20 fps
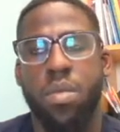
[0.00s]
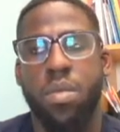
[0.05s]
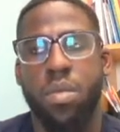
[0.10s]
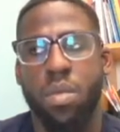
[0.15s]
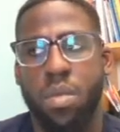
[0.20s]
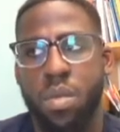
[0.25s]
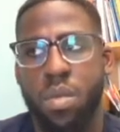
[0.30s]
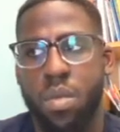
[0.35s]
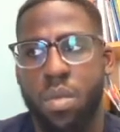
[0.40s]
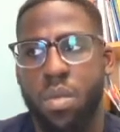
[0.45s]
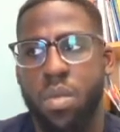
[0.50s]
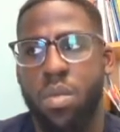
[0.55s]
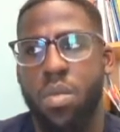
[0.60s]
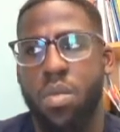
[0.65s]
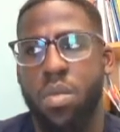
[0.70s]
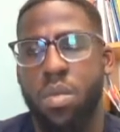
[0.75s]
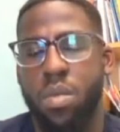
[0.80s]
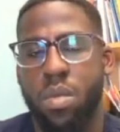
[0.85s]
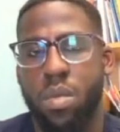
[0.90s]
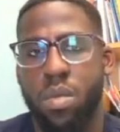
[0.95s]

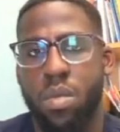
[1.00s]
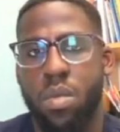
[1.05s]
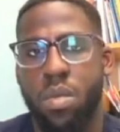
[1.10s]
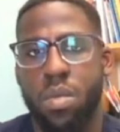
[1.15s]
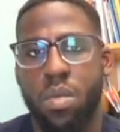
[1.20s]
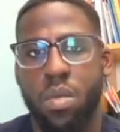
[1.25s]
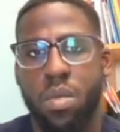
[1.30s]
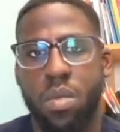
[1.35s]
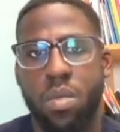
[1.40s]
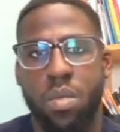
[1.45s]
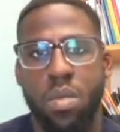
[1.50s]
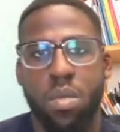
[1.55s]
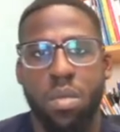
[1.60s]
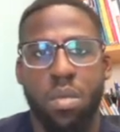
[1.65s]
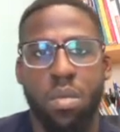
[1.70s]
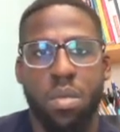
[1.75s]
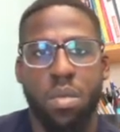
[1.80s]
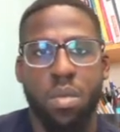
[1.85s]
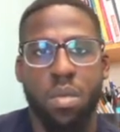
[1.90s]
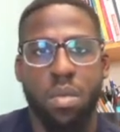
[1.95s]

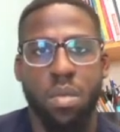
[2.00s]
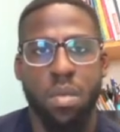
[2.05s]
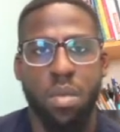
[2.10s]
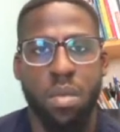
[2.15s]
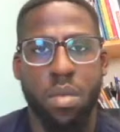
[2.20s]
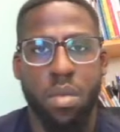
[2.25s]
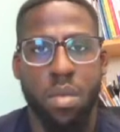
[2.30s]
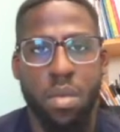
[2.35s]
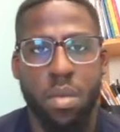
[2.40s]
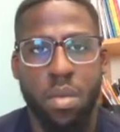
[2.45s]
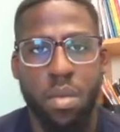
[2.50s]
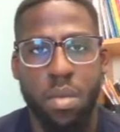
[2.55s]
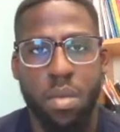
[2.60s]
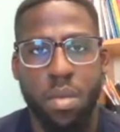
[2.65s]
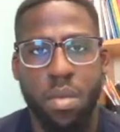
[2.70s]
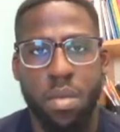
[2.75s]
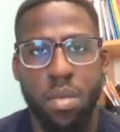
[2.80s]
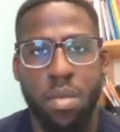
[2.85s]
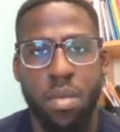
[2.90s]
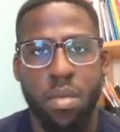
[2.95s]

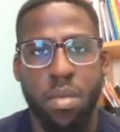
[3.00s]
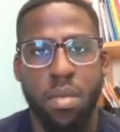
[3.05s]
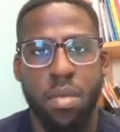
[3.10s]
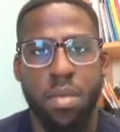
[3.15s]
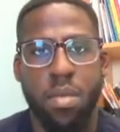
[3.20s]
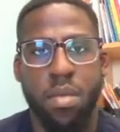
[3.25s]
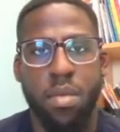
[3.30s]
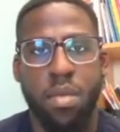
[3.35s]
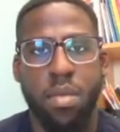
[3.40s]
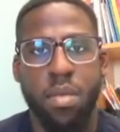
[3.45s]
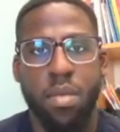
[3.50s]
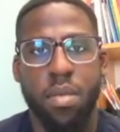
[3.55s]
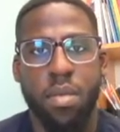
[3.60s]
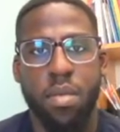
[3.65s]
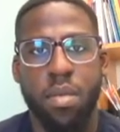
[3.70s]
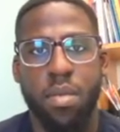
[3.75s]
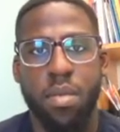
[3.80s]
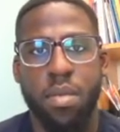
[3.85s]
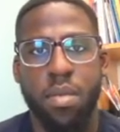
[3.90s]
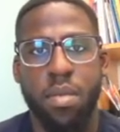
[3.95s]

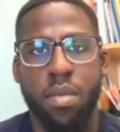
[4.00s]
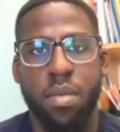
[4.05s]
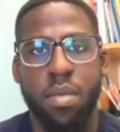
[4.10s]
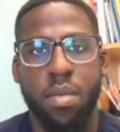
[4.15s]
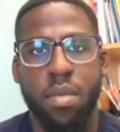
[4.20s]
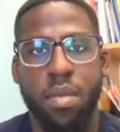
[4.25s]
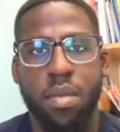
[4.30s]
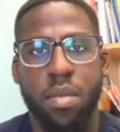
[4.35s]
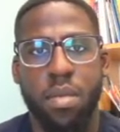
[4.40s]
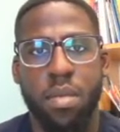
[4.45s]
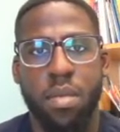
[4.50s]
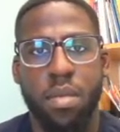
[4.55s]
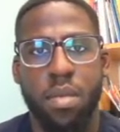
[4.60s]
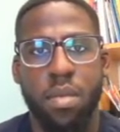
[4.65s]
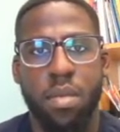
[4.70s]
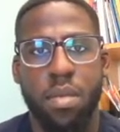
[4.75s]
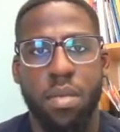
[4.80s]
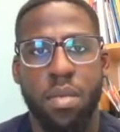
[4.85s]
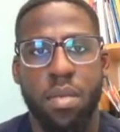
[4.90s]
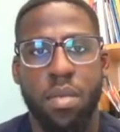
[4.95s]
This person isn't speaking.